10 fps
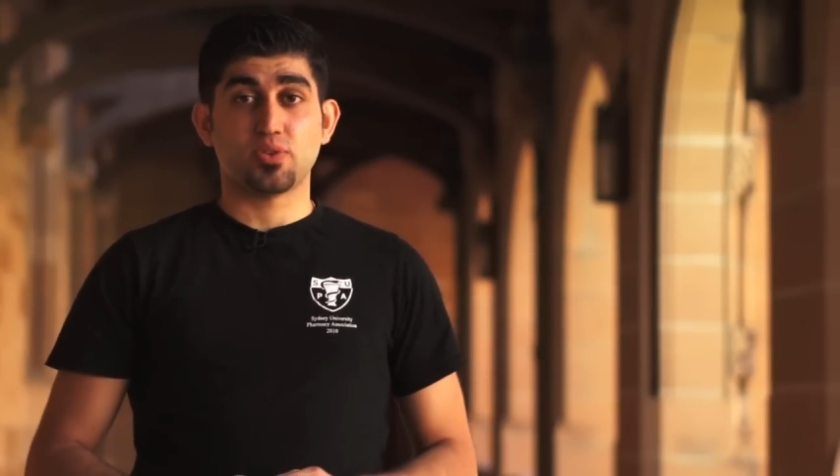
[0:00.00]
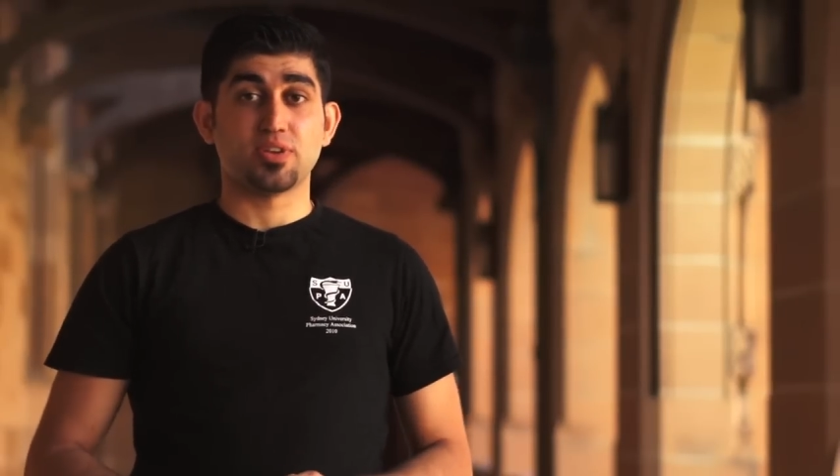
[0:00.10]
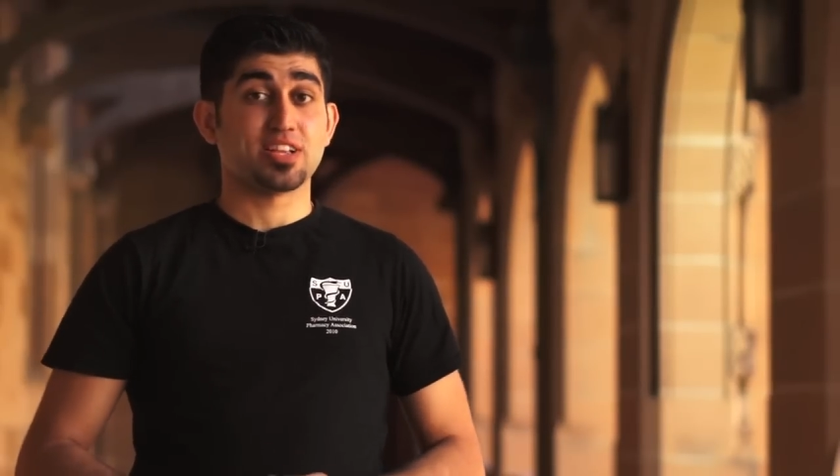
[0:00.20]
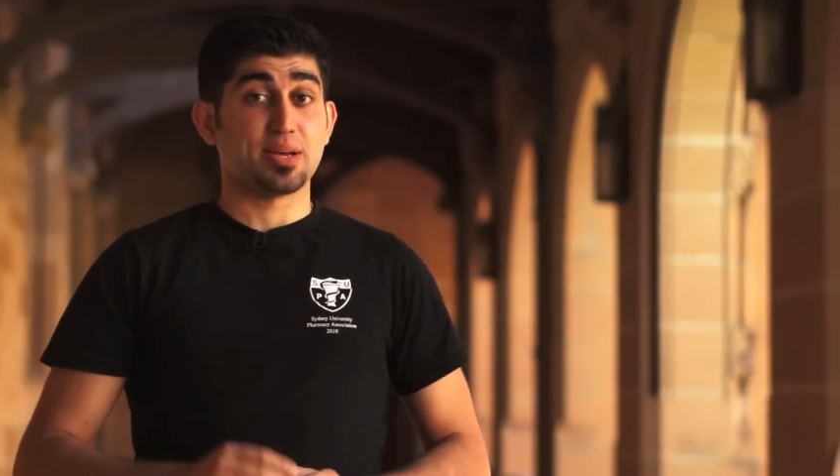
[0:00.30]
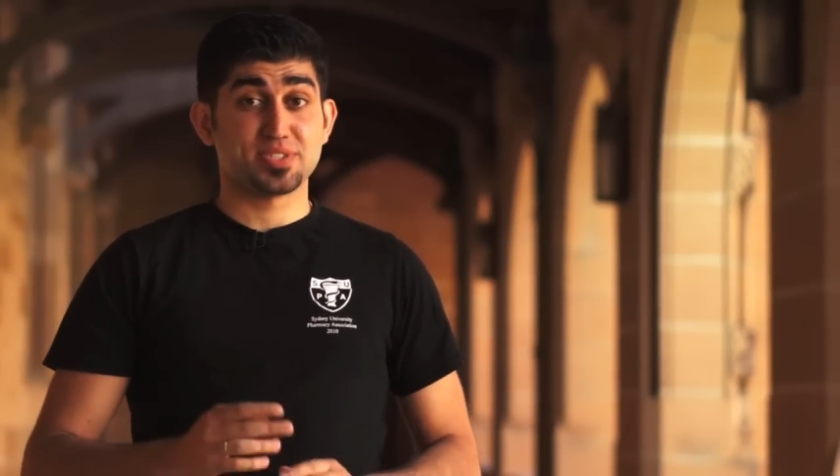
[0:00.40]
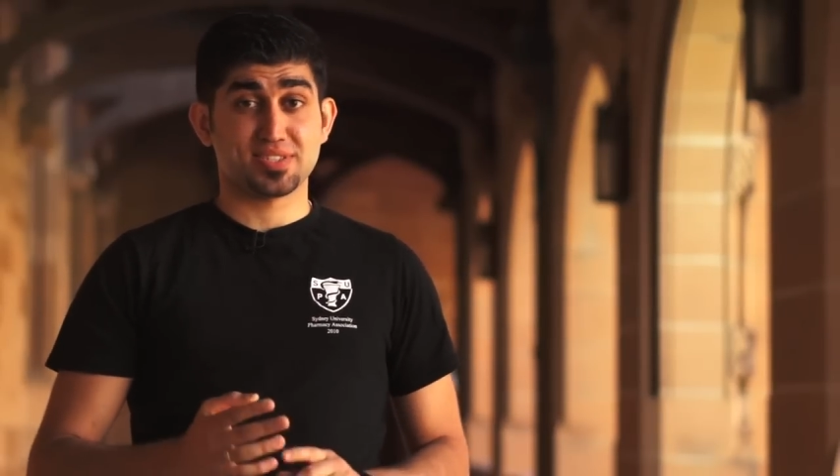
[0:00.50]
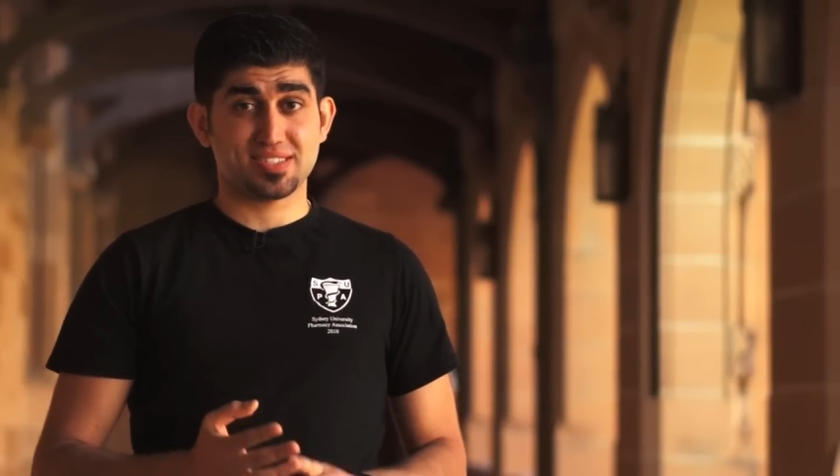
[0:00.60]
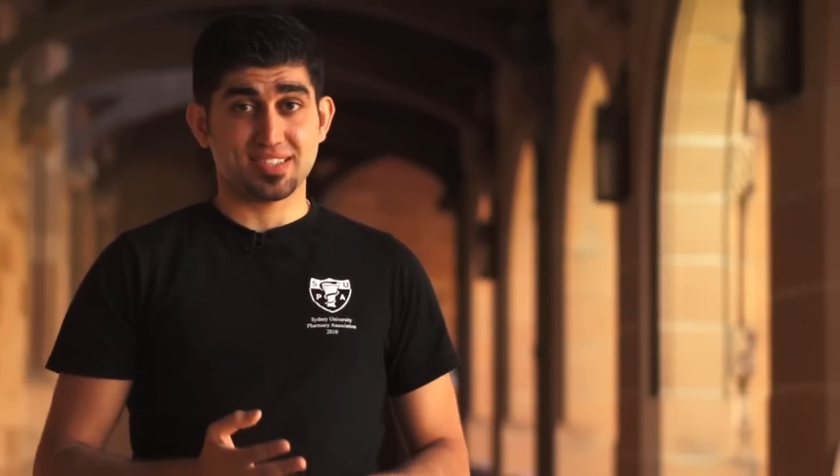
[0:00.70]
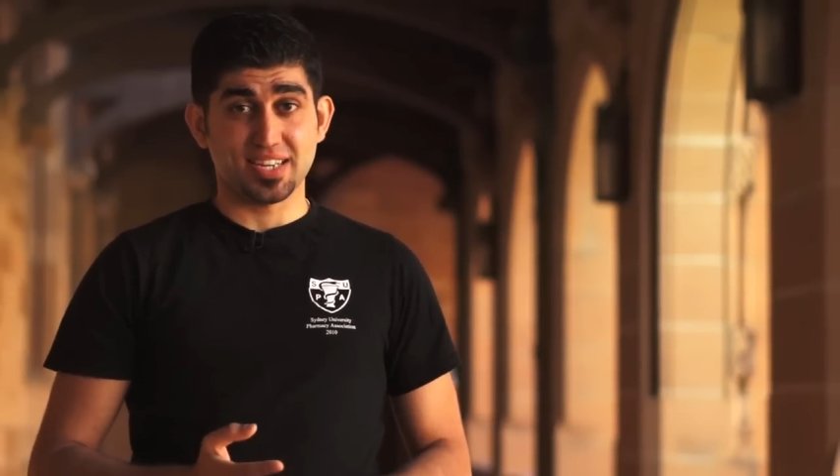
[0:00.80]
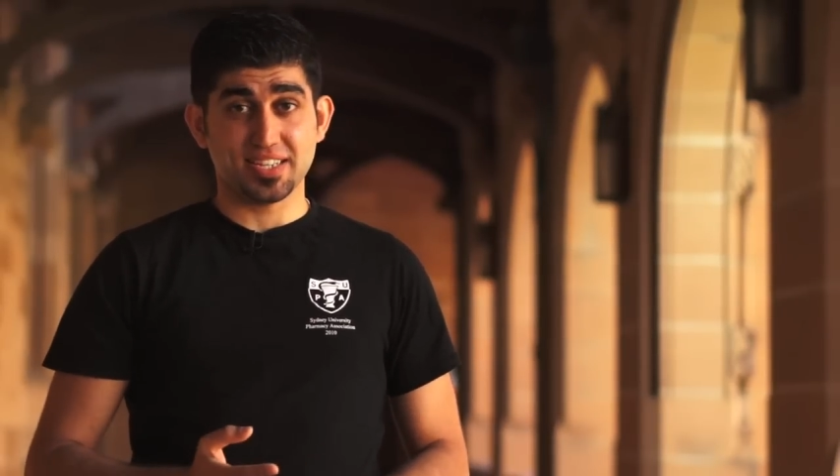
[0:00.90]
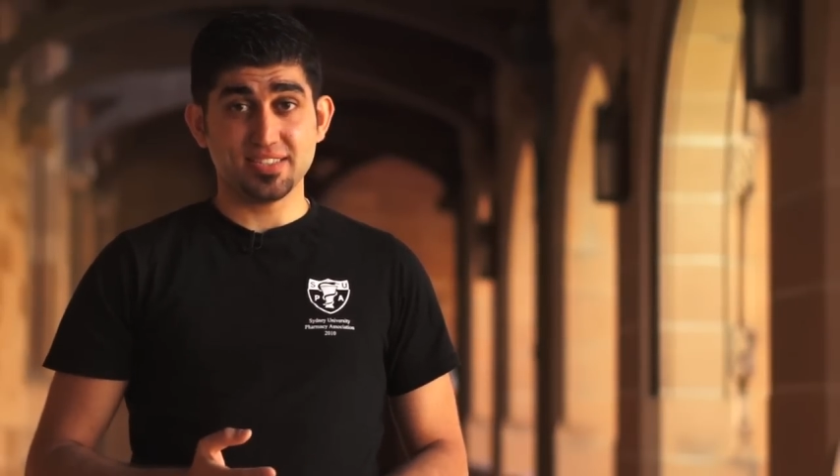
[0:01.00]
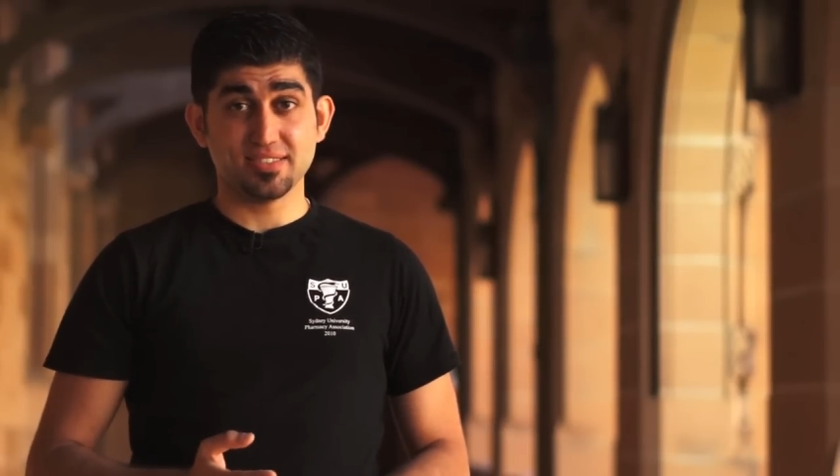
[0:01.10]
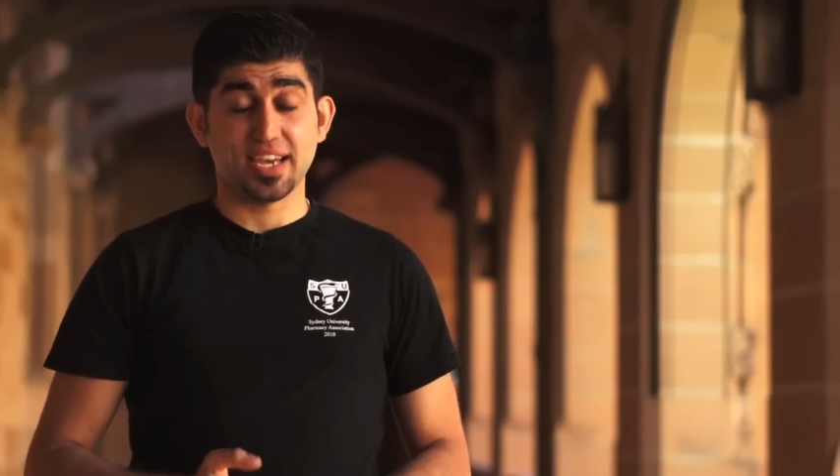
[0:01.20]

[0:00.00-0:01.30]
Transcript: through the clubs and societies